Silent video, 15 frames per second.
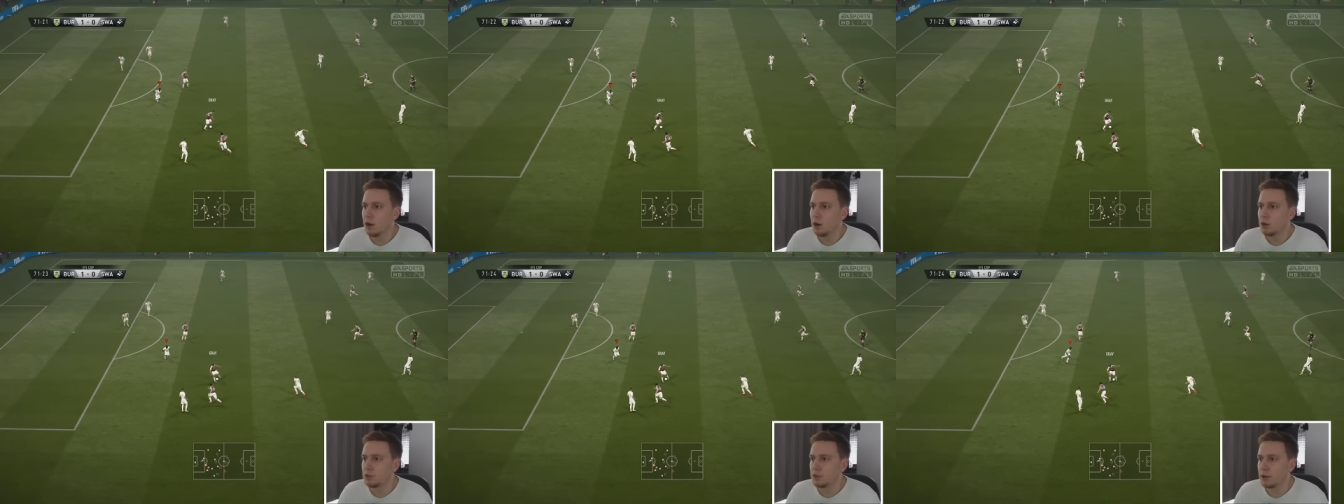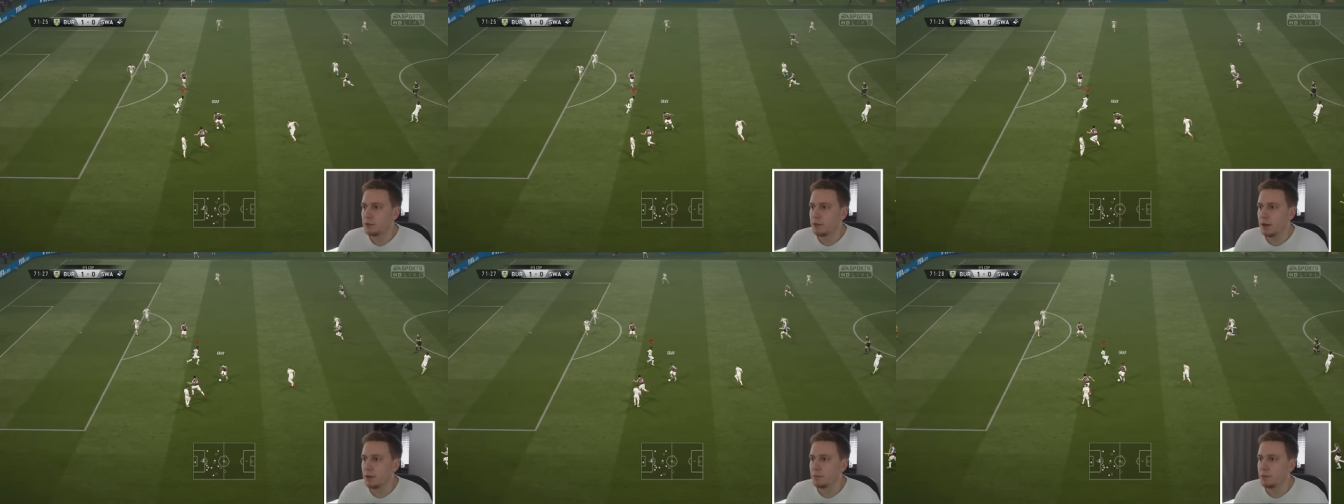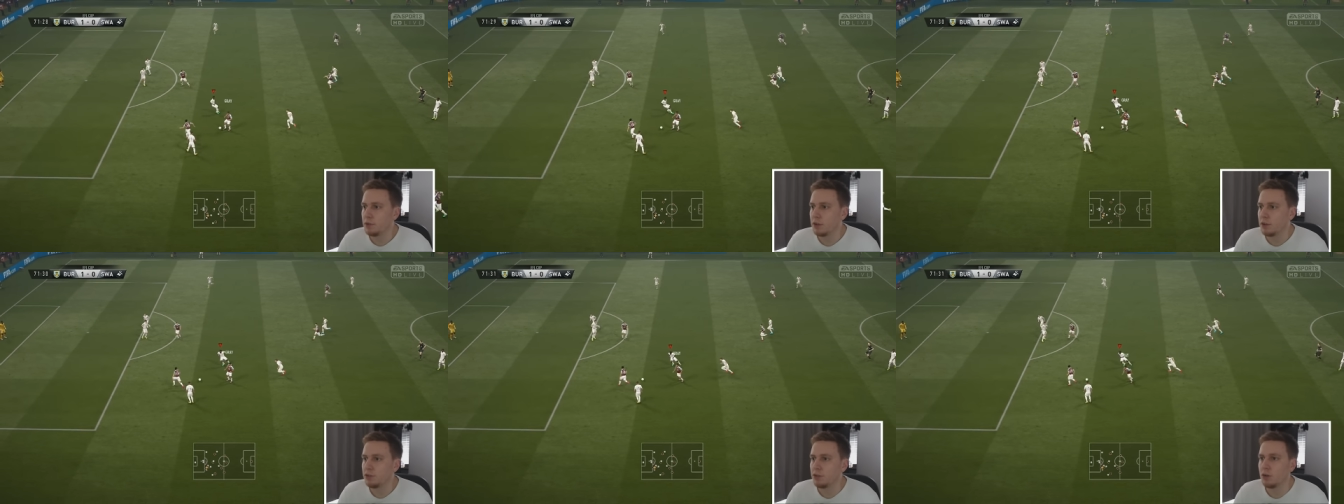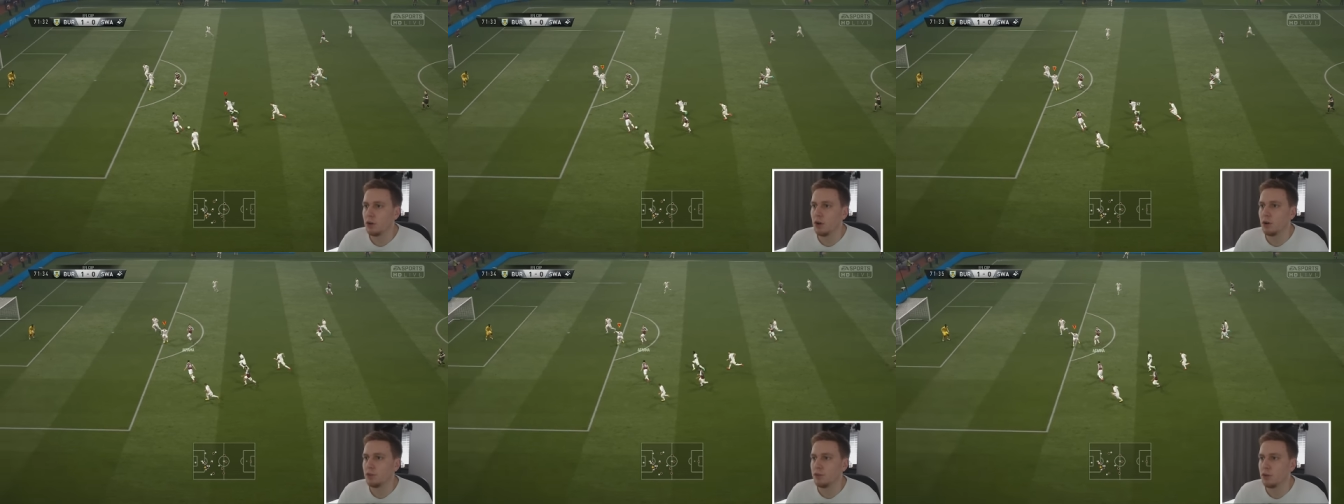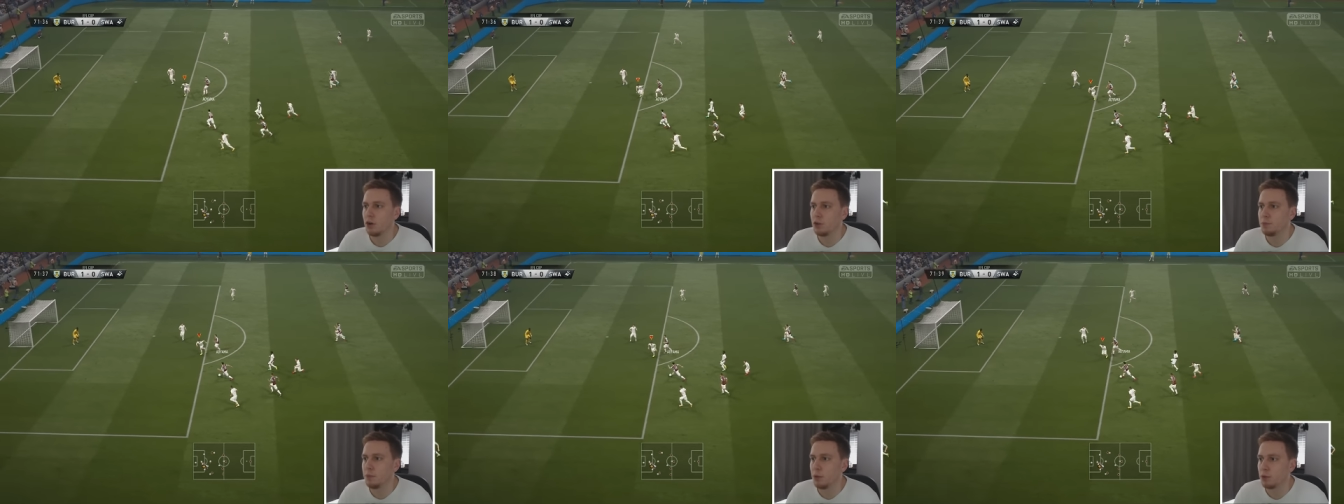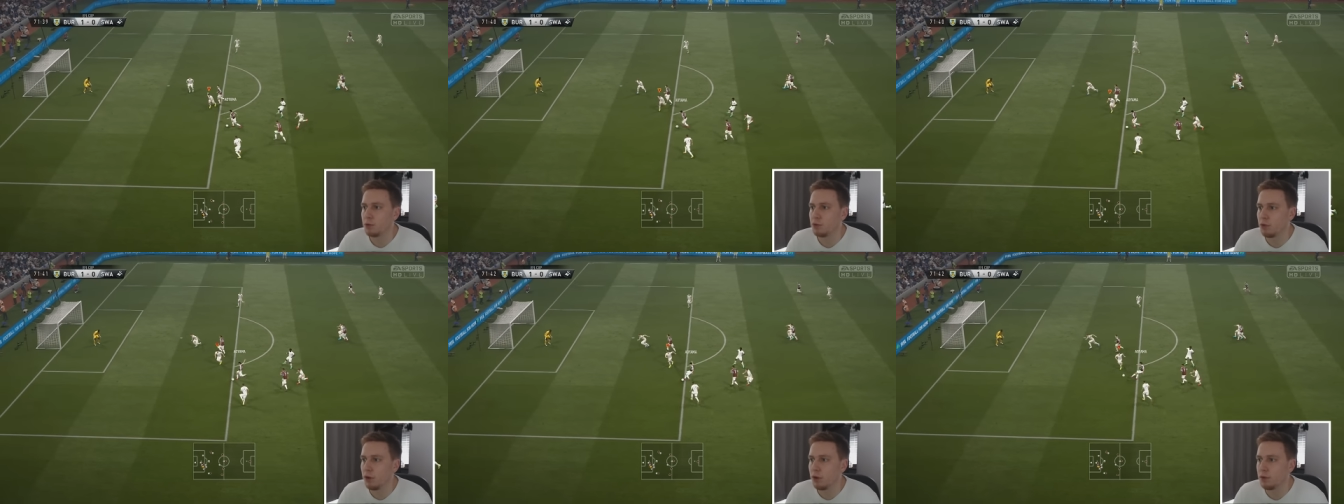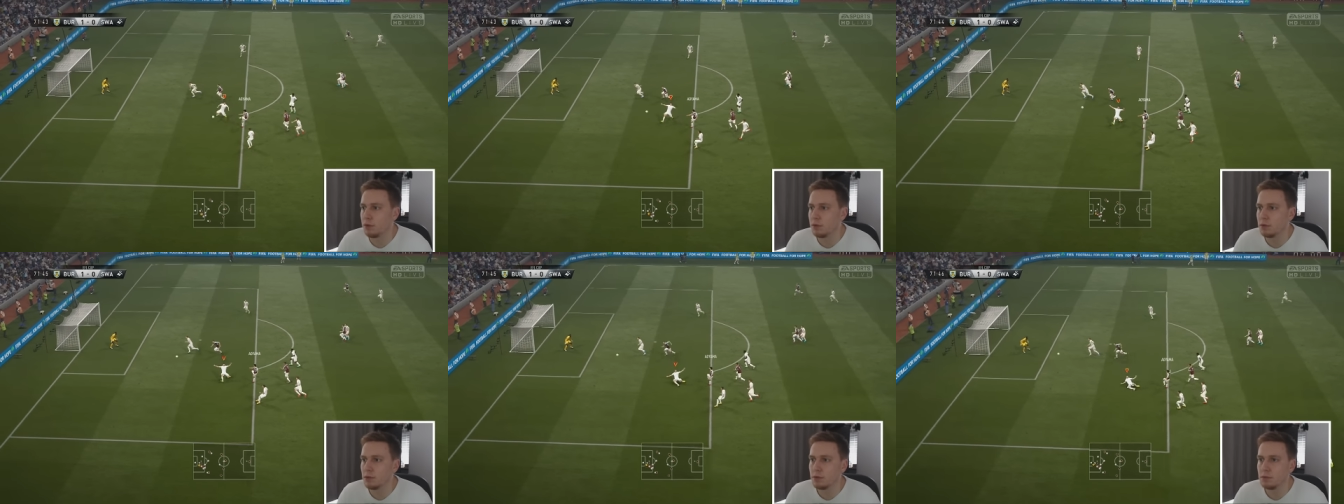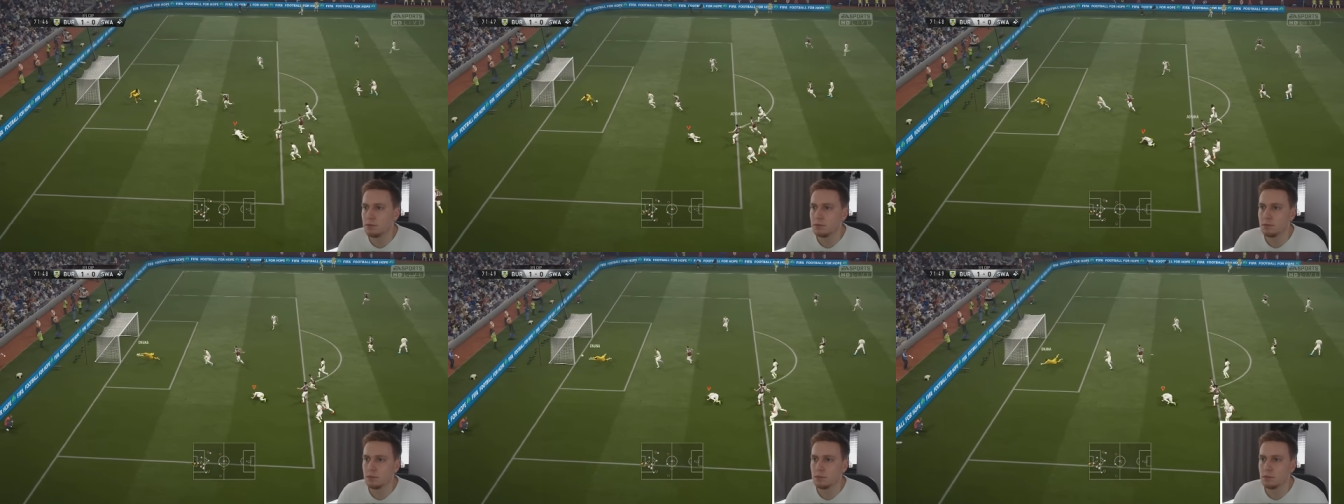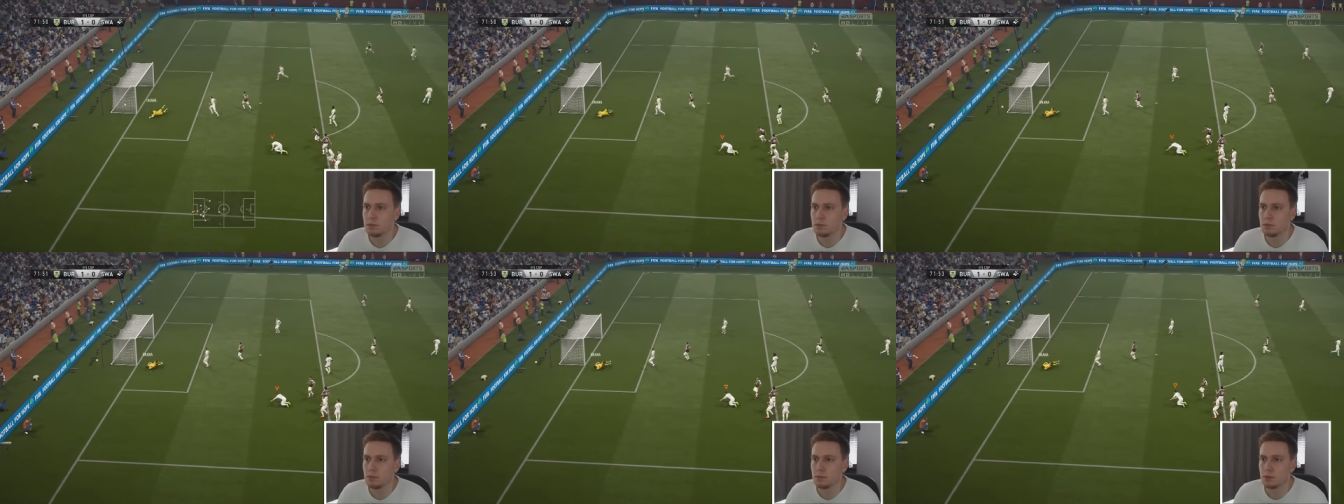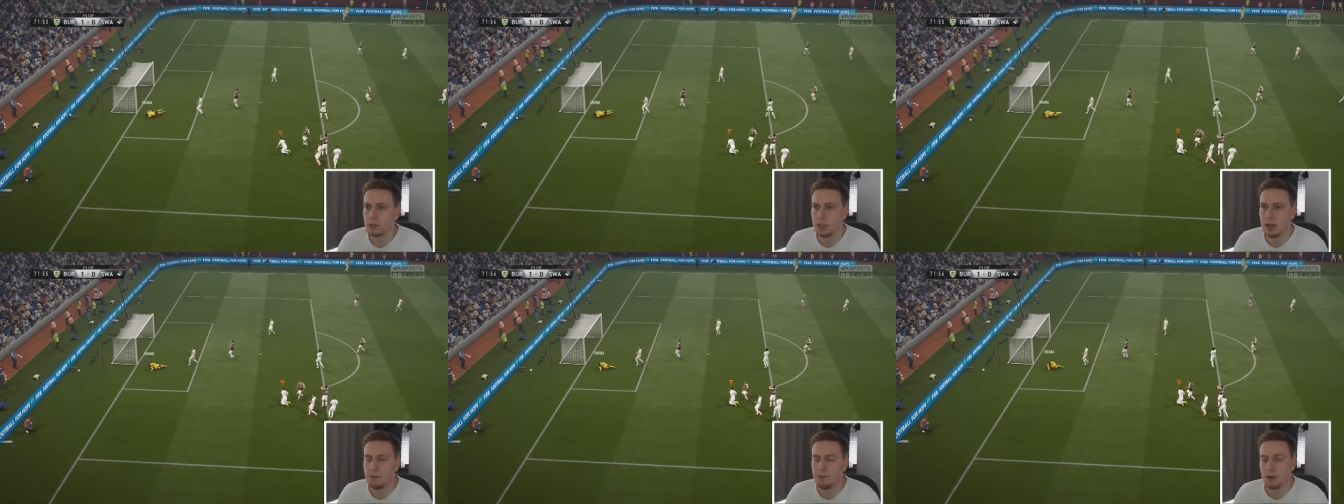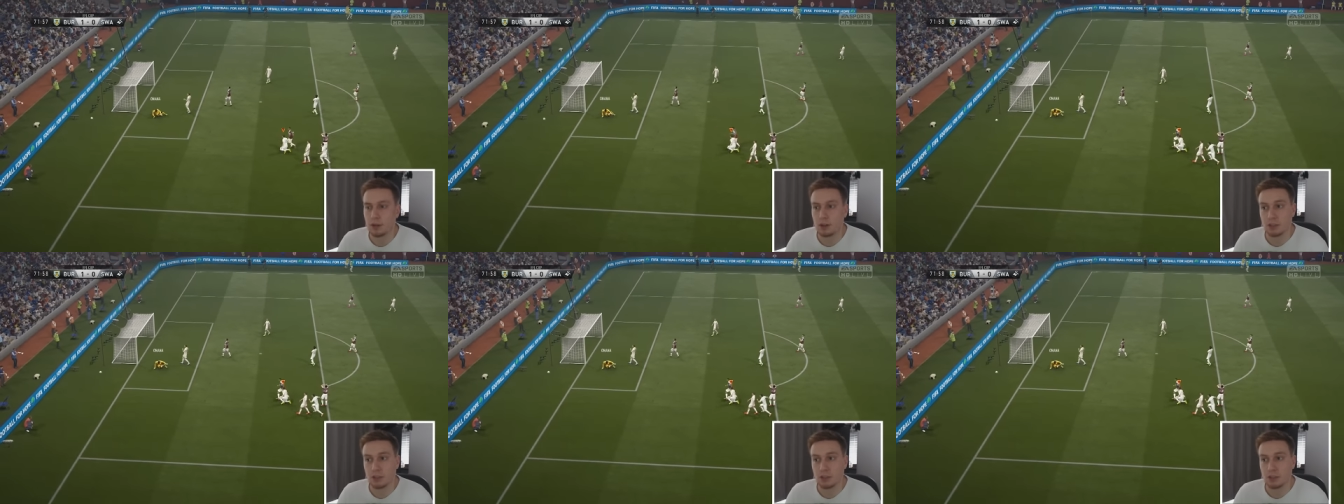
Andre Gray in possession. Oh, it's a nice ball through. Good effort.